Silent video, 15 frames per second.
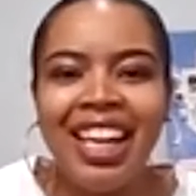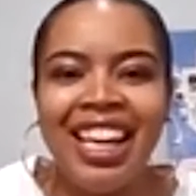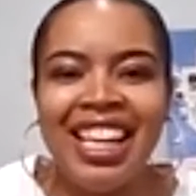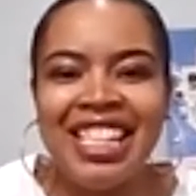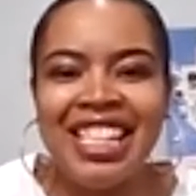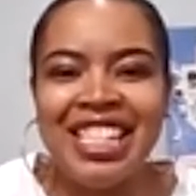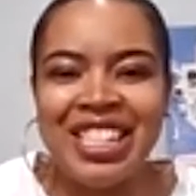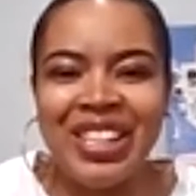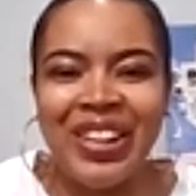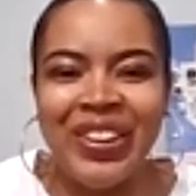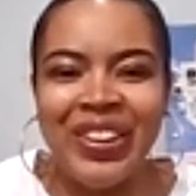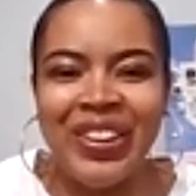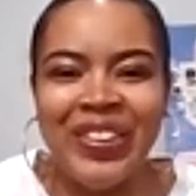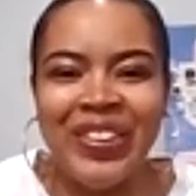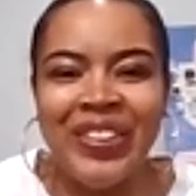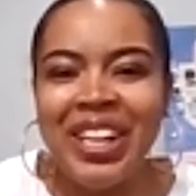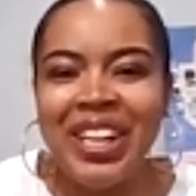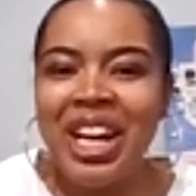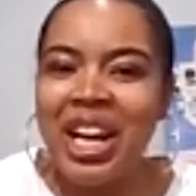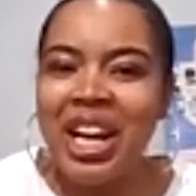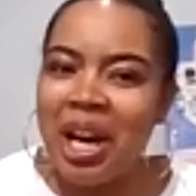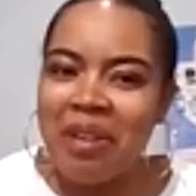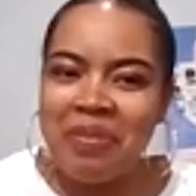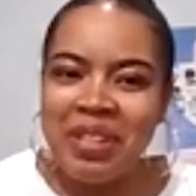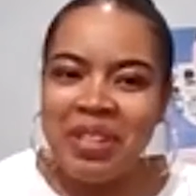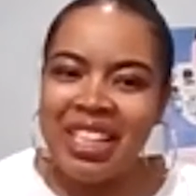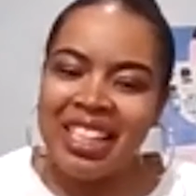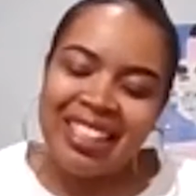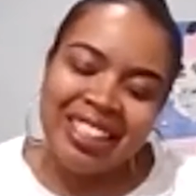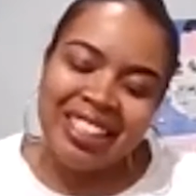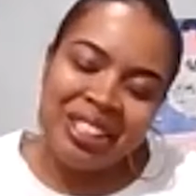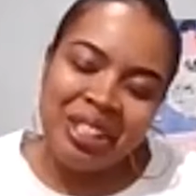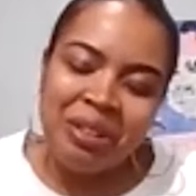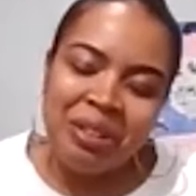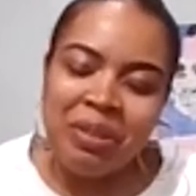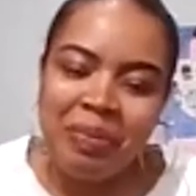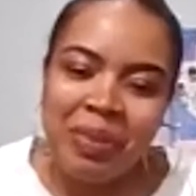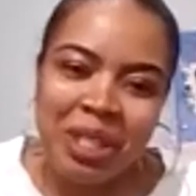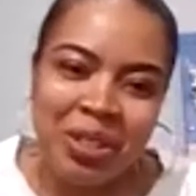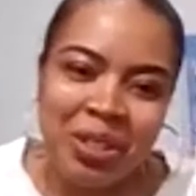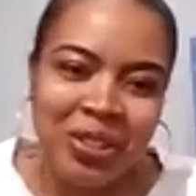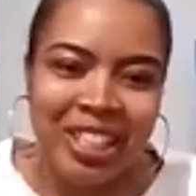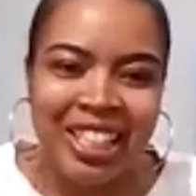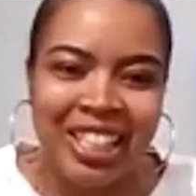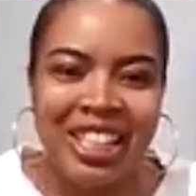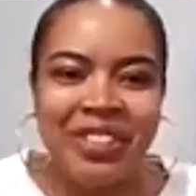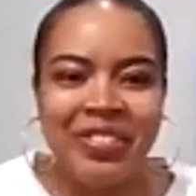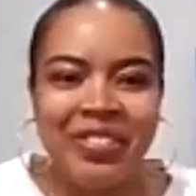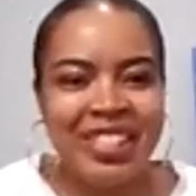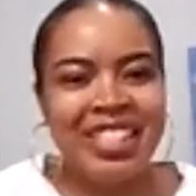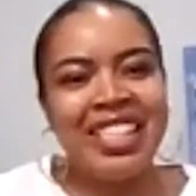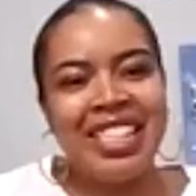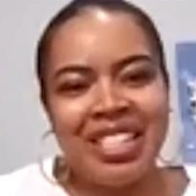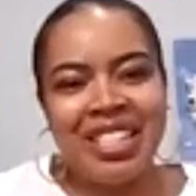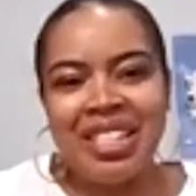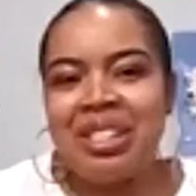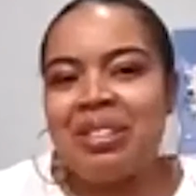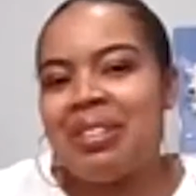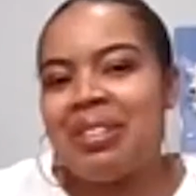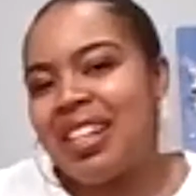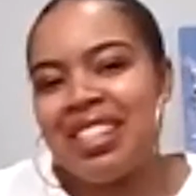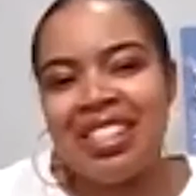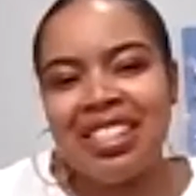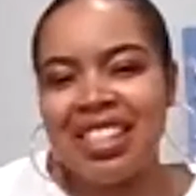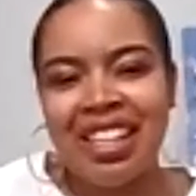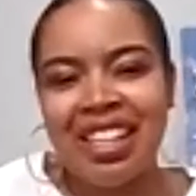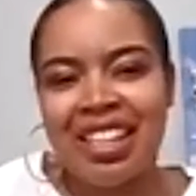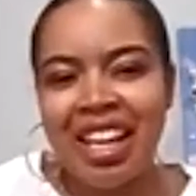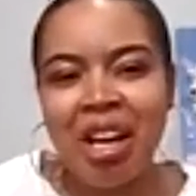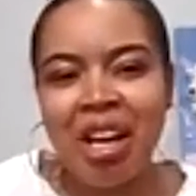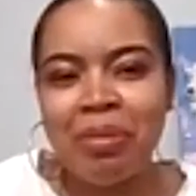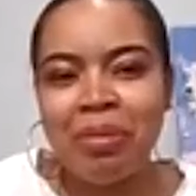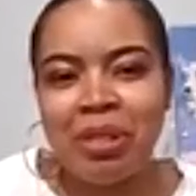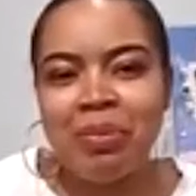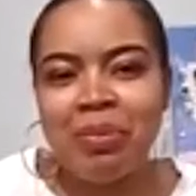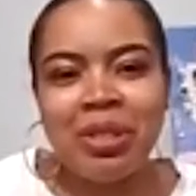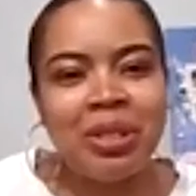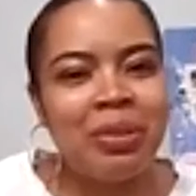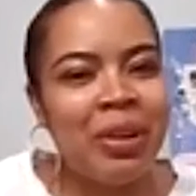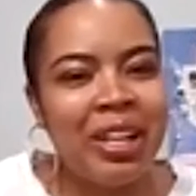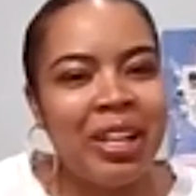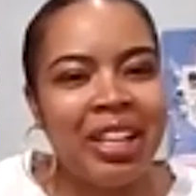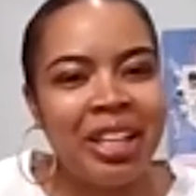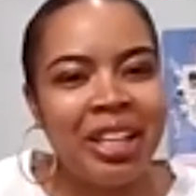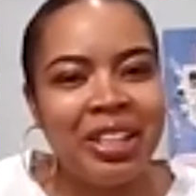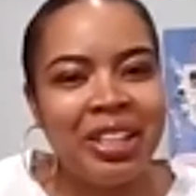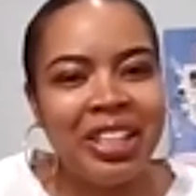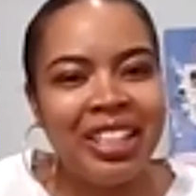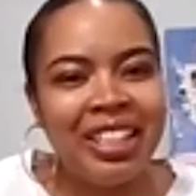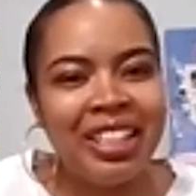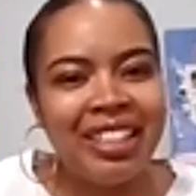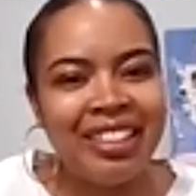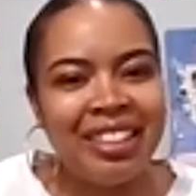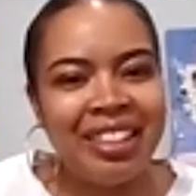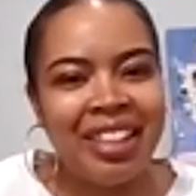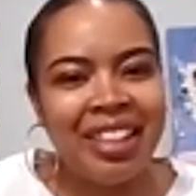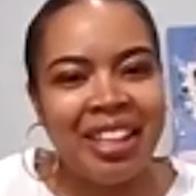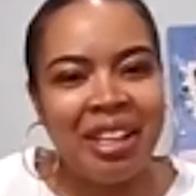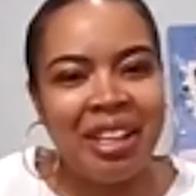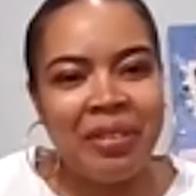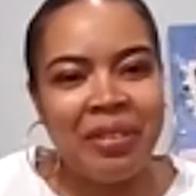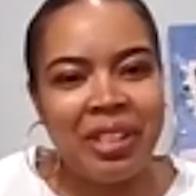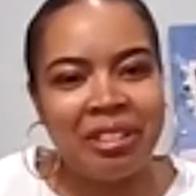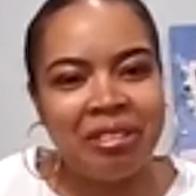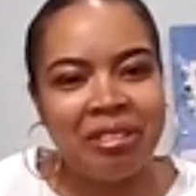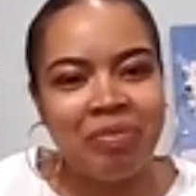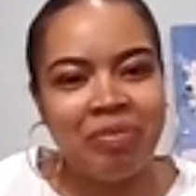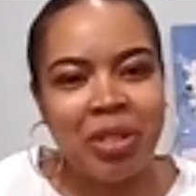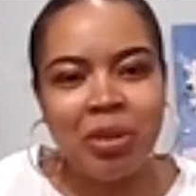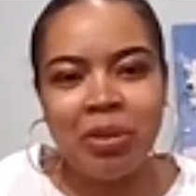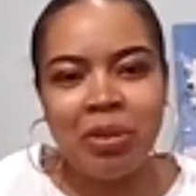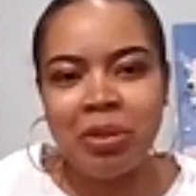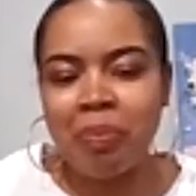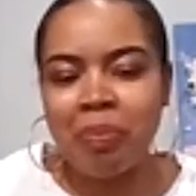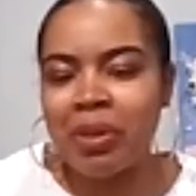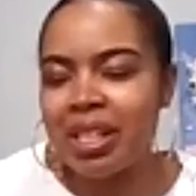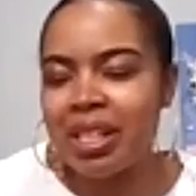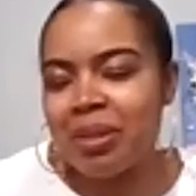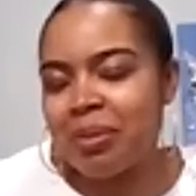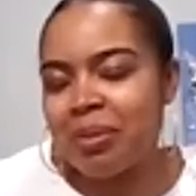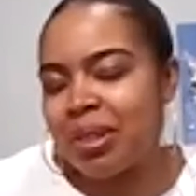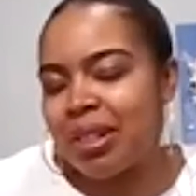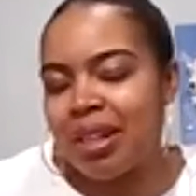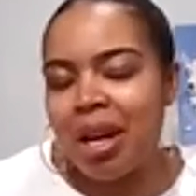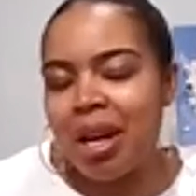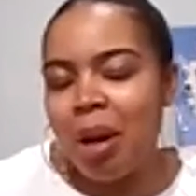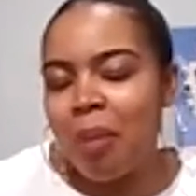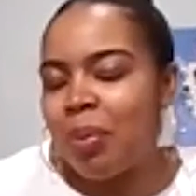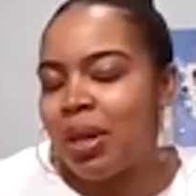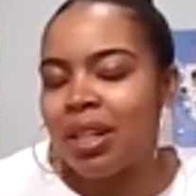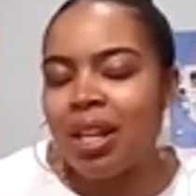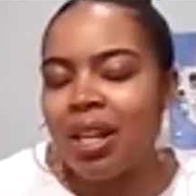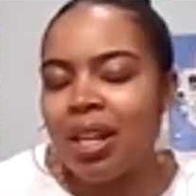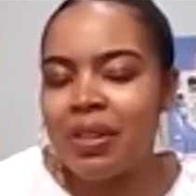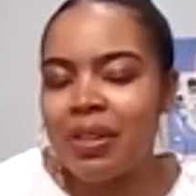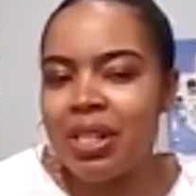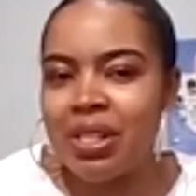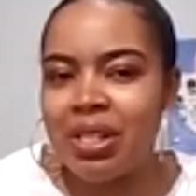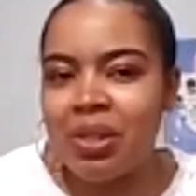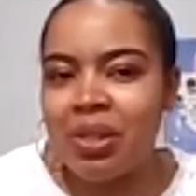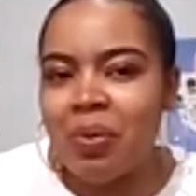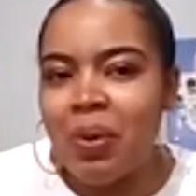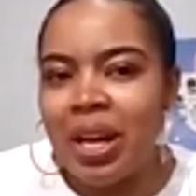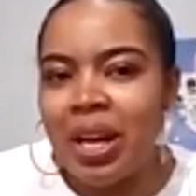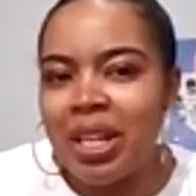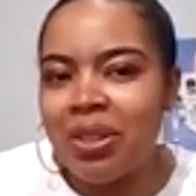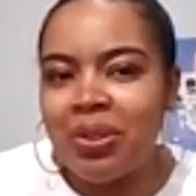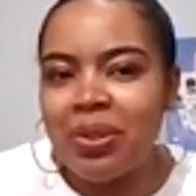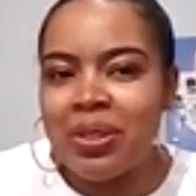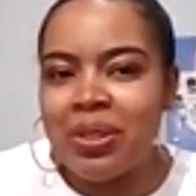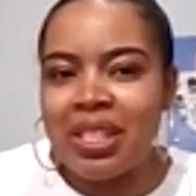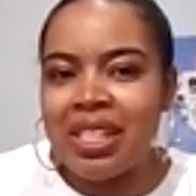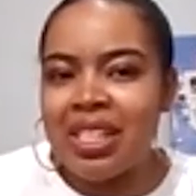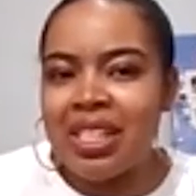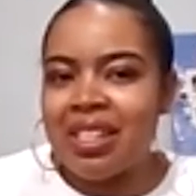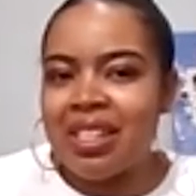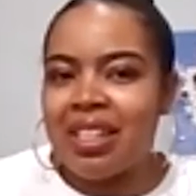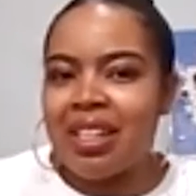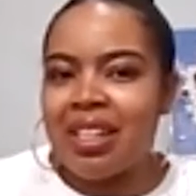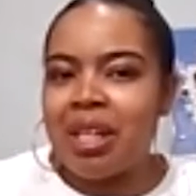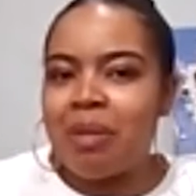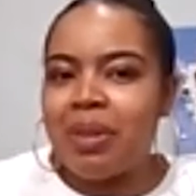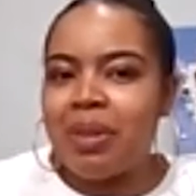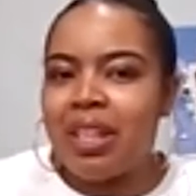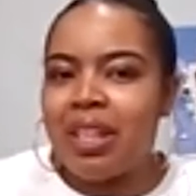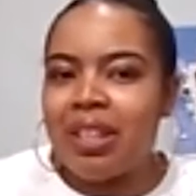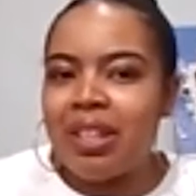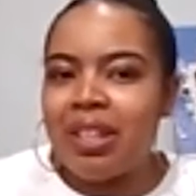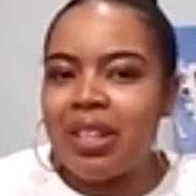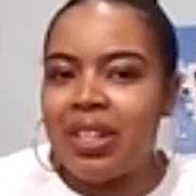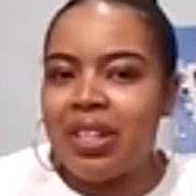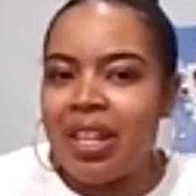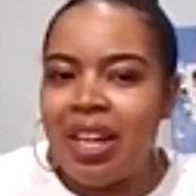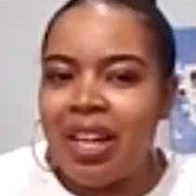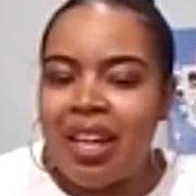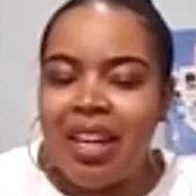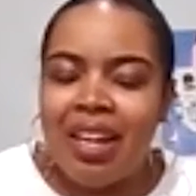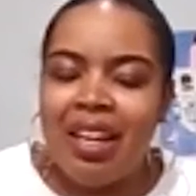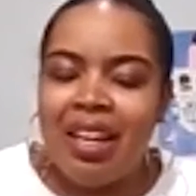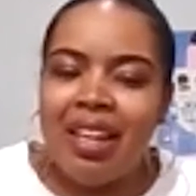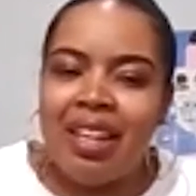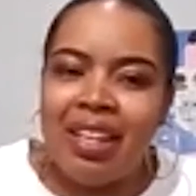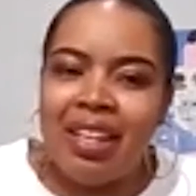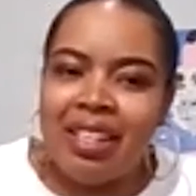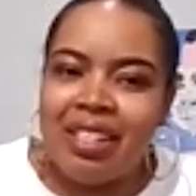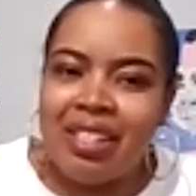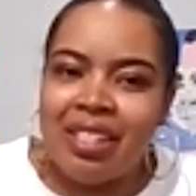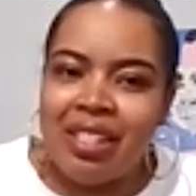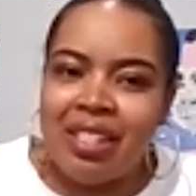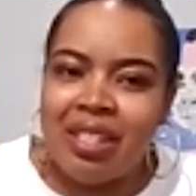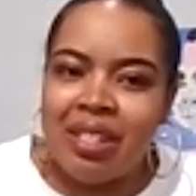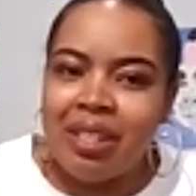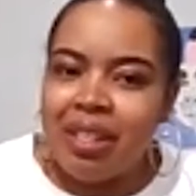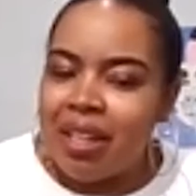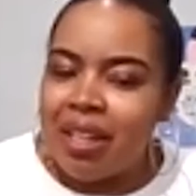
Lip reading: And so, I mean, we've been trucking ever since. And so that's just kind of how Bliss Books and Wine got created that way. So it's a place where book lovers and wine enthusiasts can come together and just